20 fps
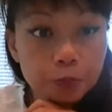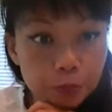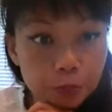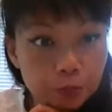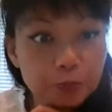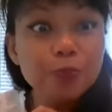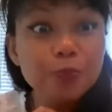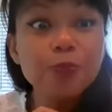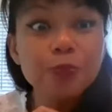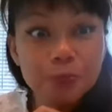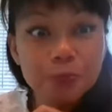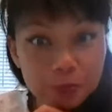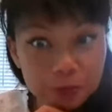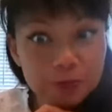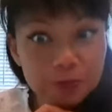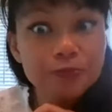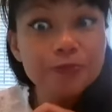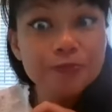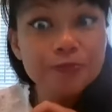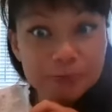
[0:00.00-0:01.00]
to process.
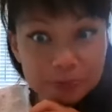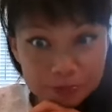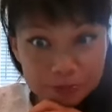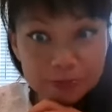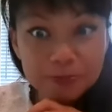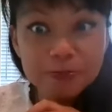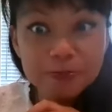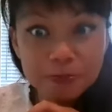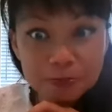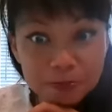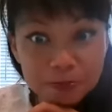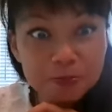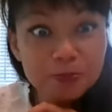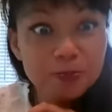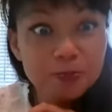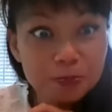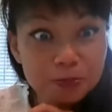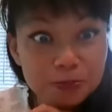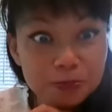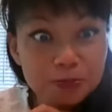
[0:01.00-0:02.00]
Like, I was,
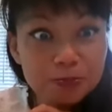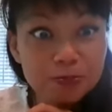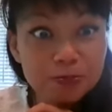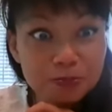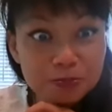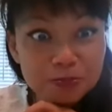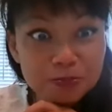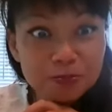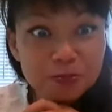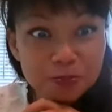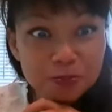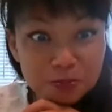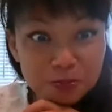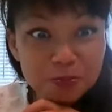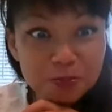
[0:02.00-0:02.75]
it's a